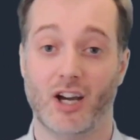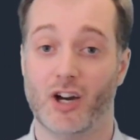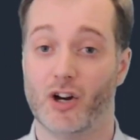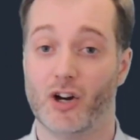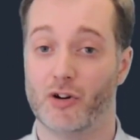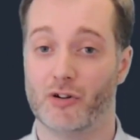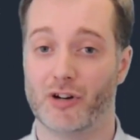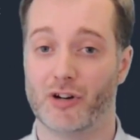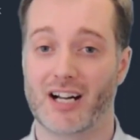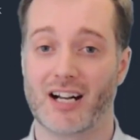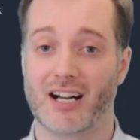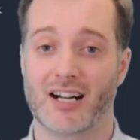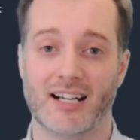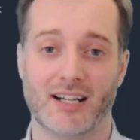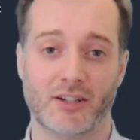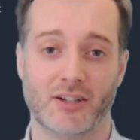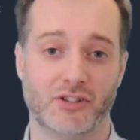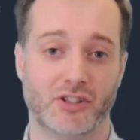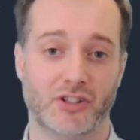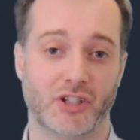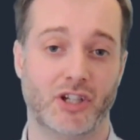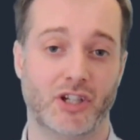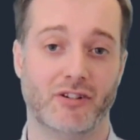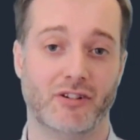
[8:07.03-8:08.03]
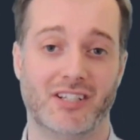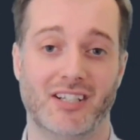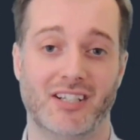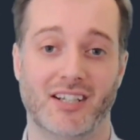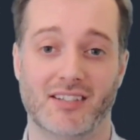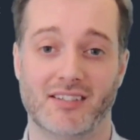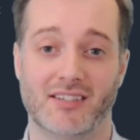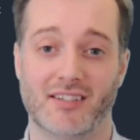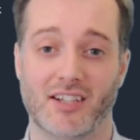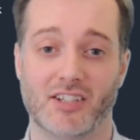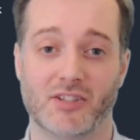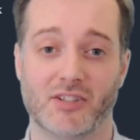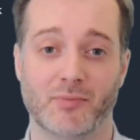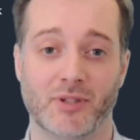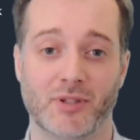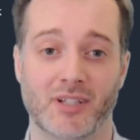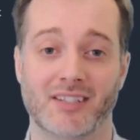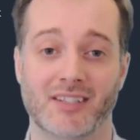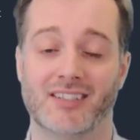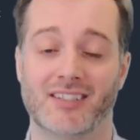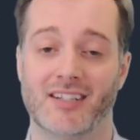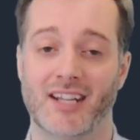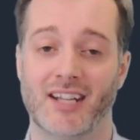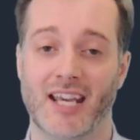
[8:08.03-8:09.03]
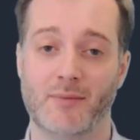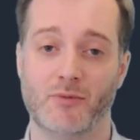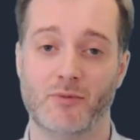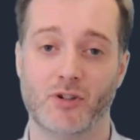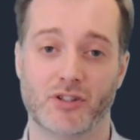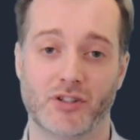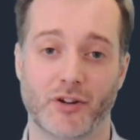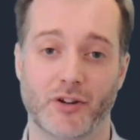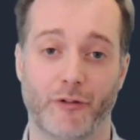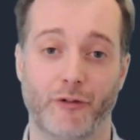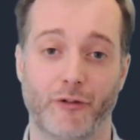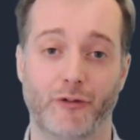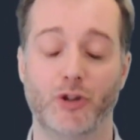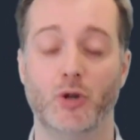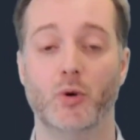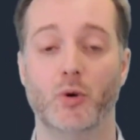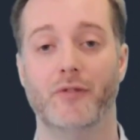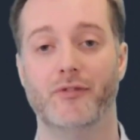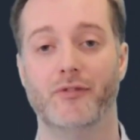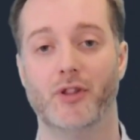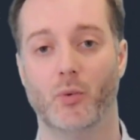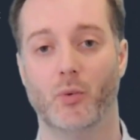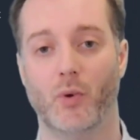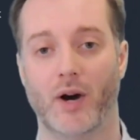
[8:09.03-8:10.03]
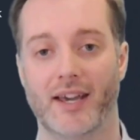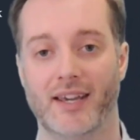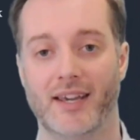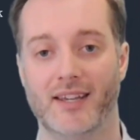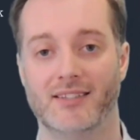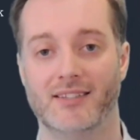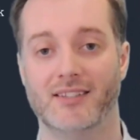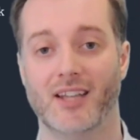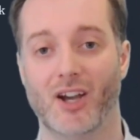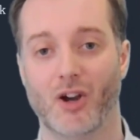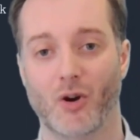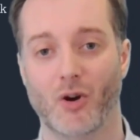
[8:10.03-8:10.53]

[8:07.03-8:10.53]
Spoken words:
or a cloud security assessment, to name just a few of the ways